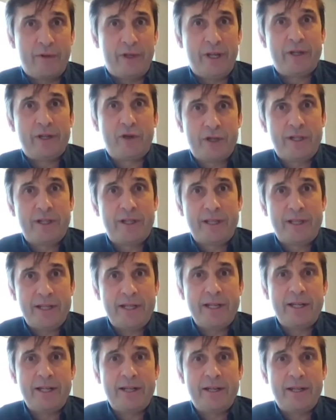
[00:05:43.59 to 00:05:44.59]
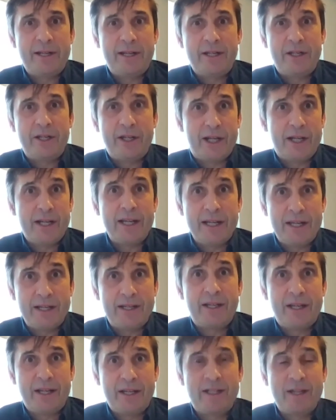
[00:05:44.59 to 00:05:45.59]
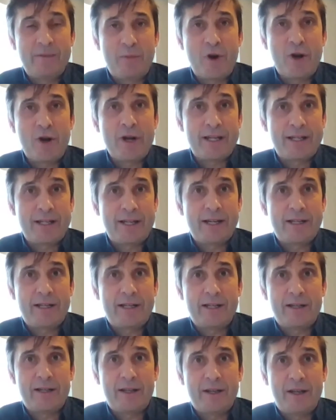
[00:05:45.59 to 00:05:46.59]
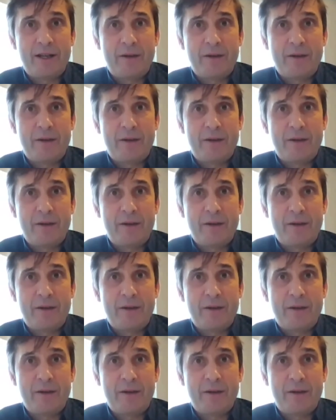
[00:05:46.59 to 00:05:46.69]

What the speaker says: electricity in Chile is the mining sector.